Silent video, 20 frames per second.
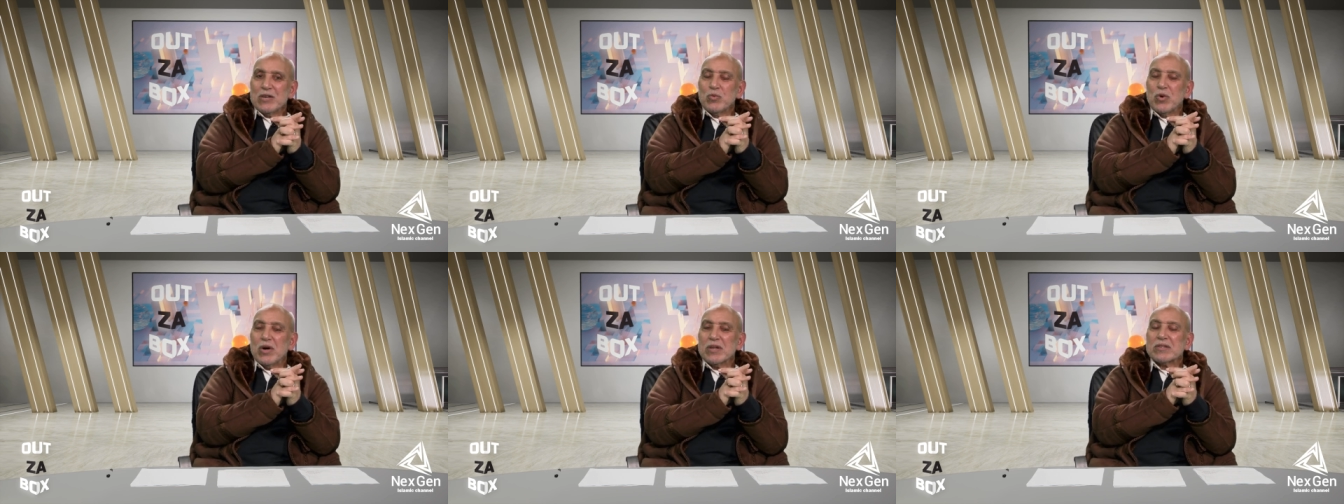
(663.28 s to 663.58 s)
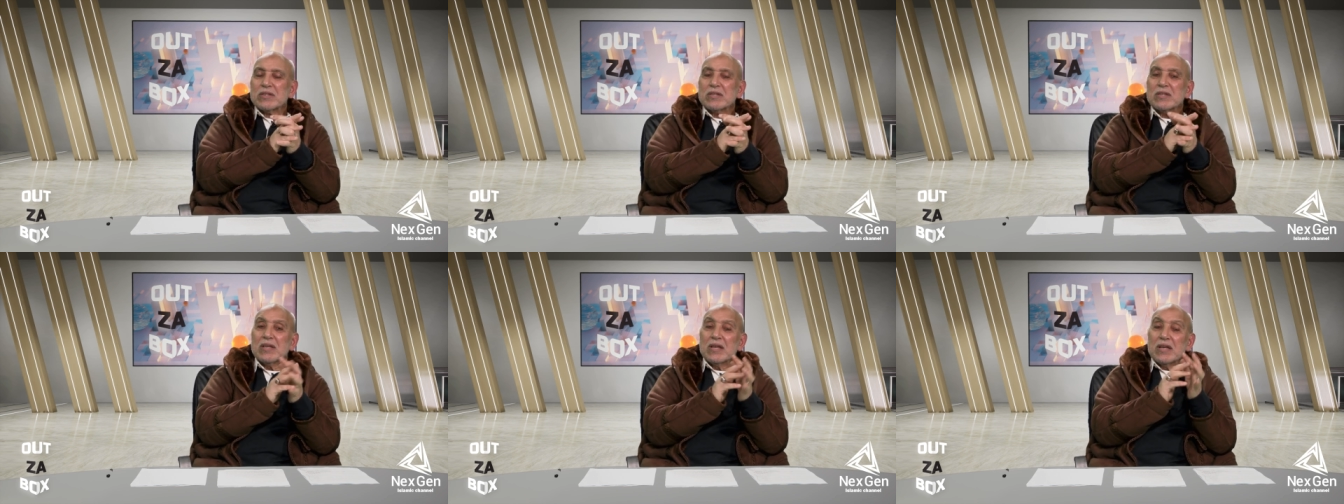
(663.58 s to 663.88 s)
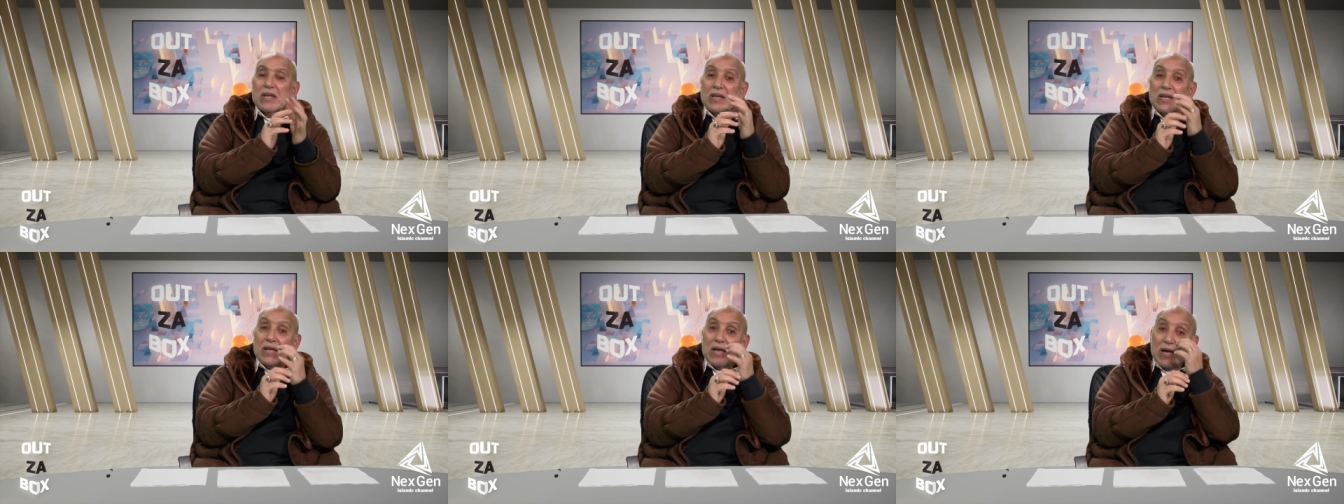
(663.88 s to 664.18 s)
In what?
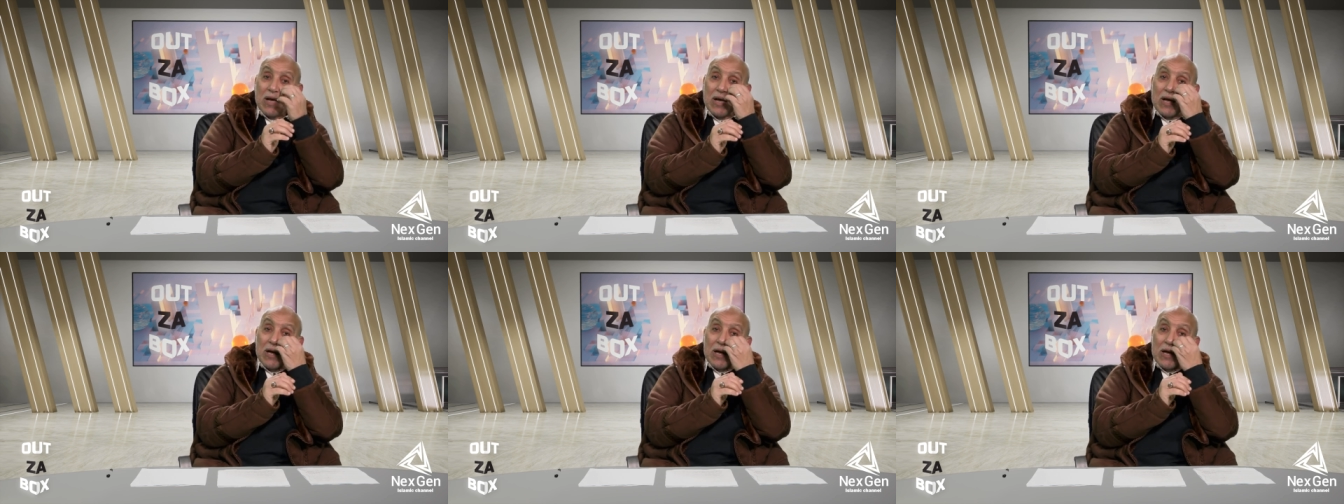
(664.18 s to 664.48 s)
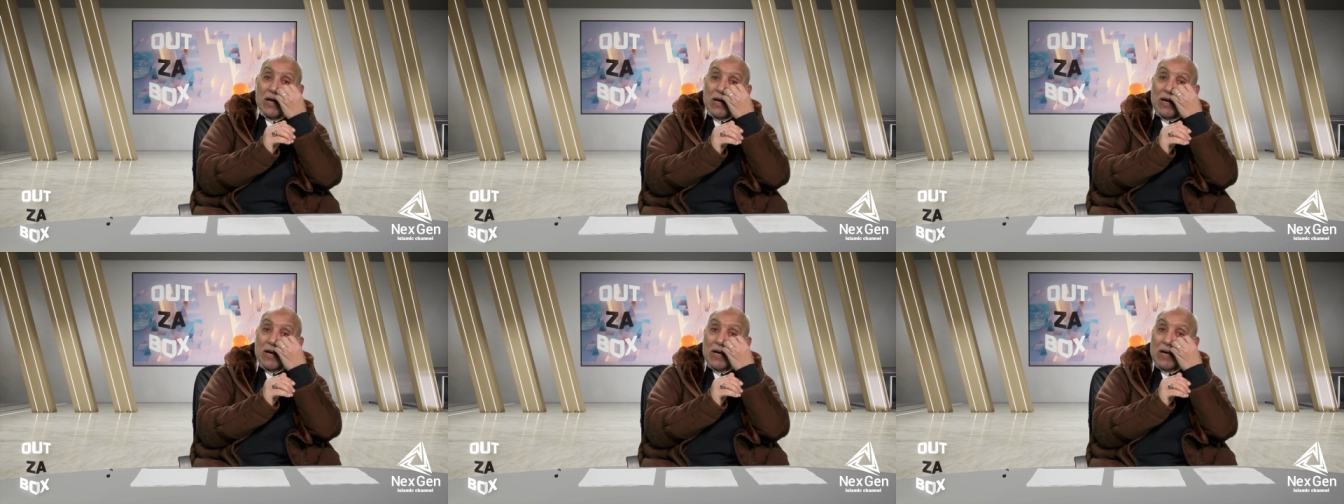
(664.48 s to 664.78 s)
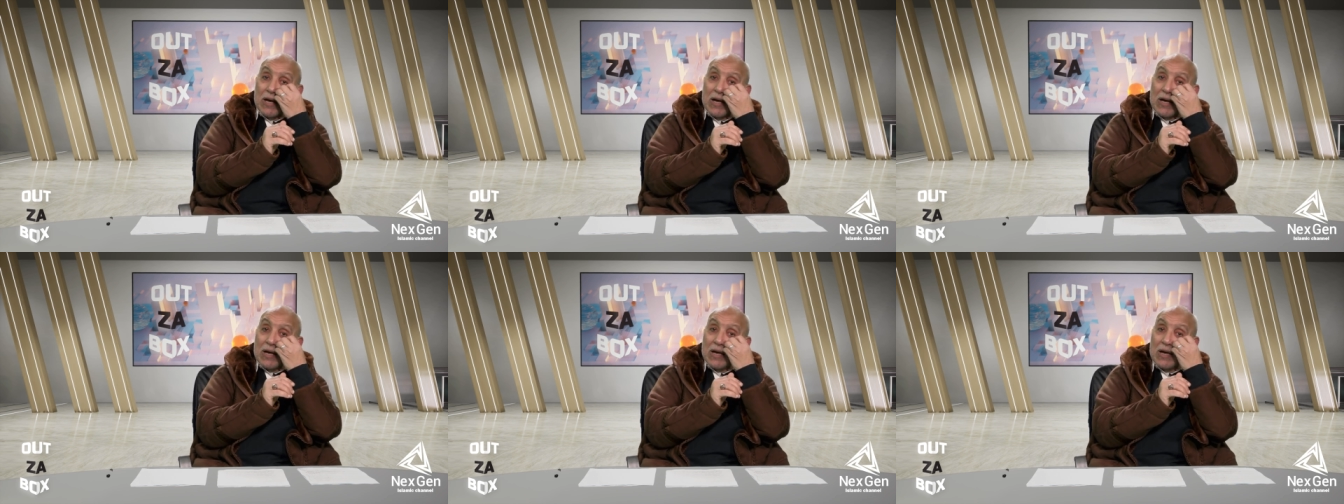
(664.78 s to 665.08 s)

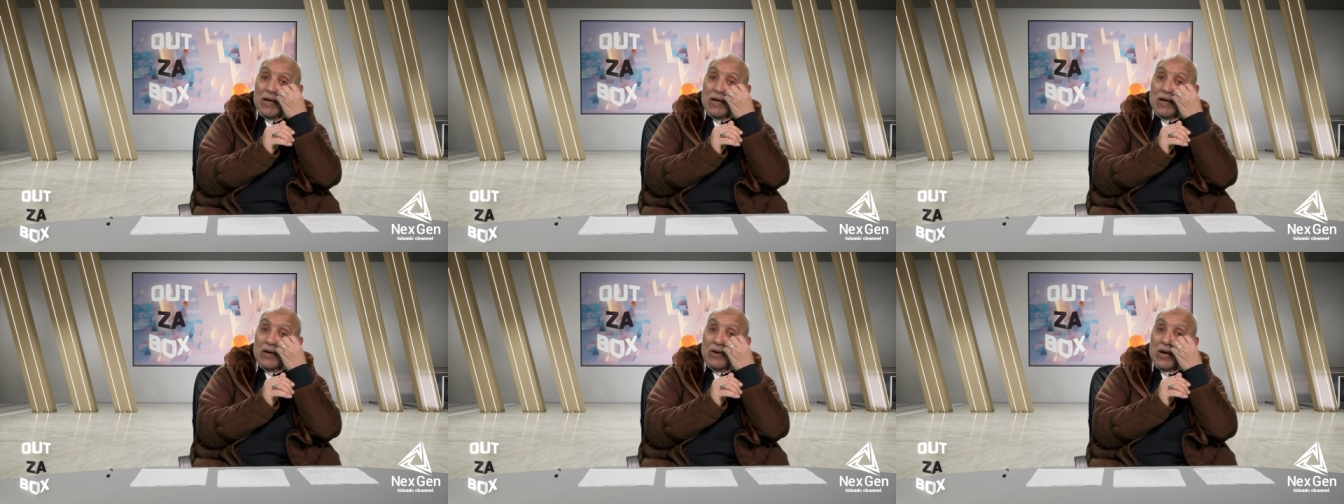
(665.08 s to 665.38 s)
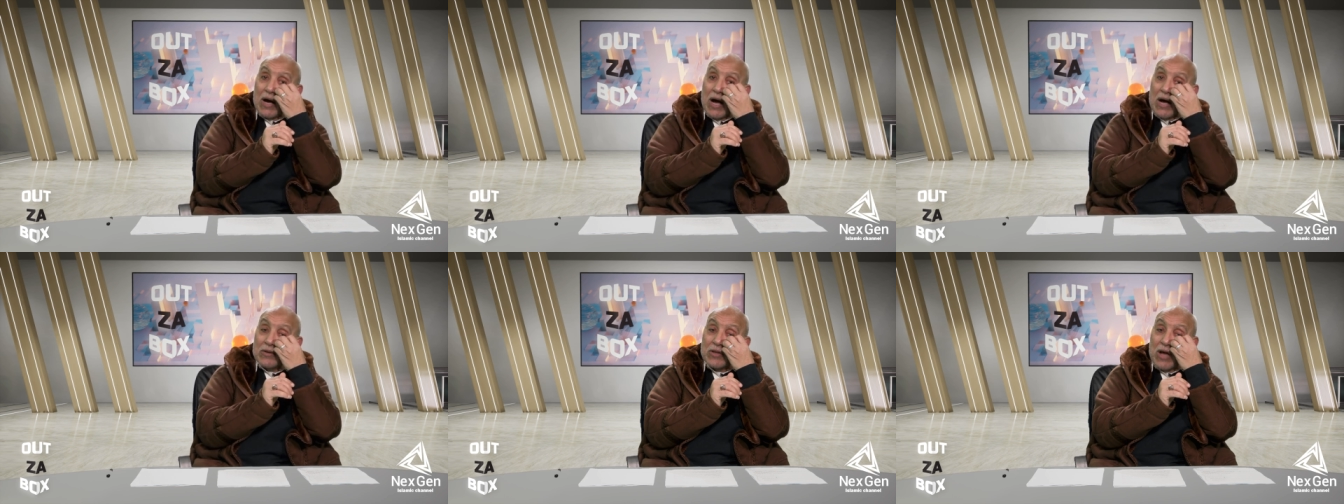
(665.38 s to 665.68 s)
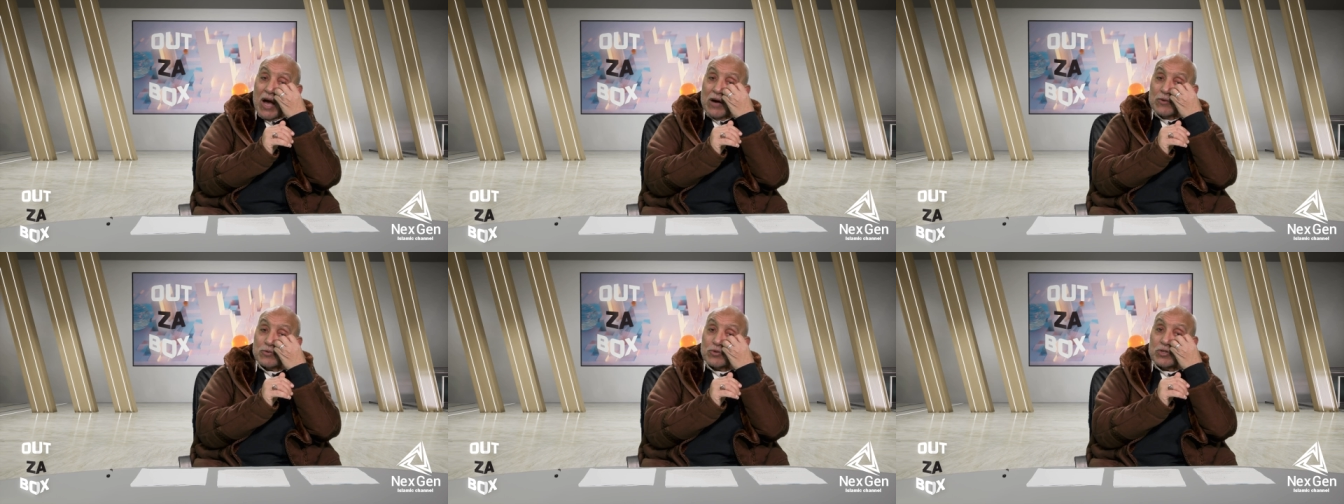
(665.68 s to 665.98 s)

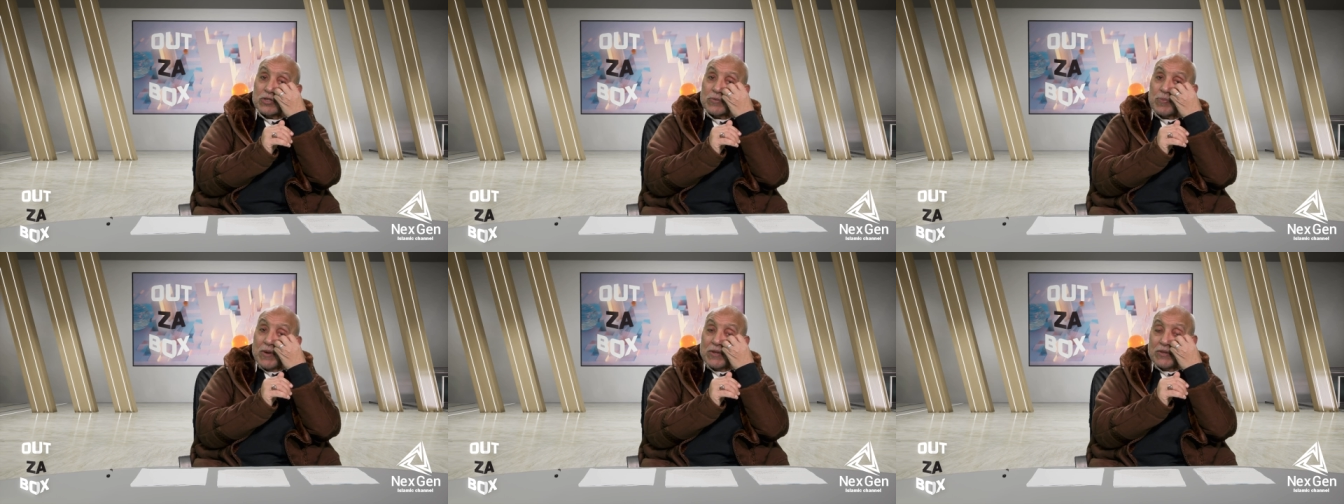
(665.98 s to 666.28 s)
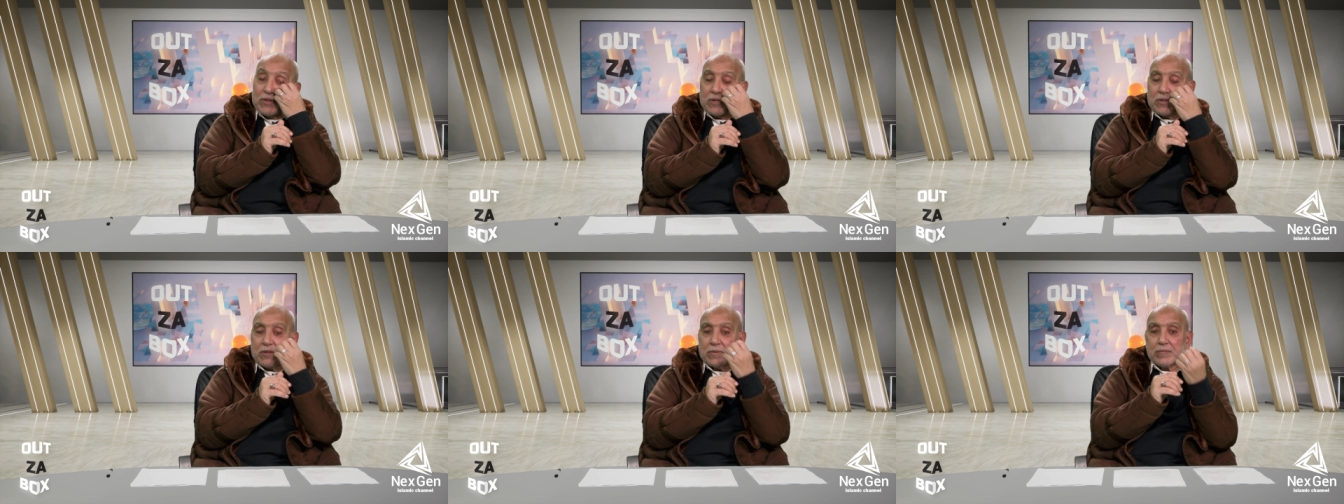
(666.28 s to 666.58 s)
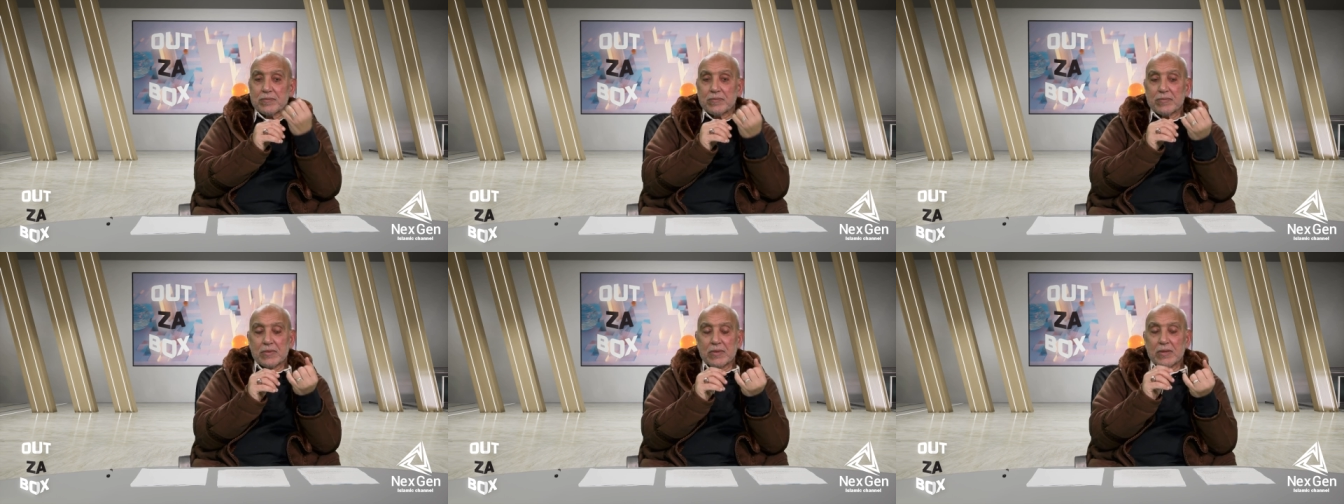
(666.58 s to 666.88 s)
And how to spend
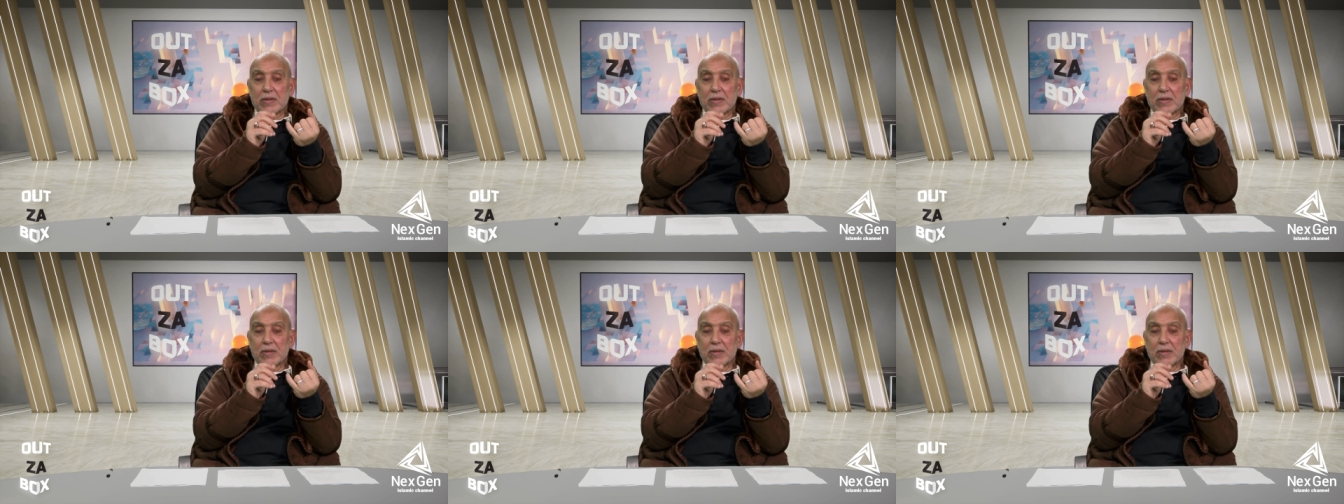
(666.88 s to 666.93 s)
it?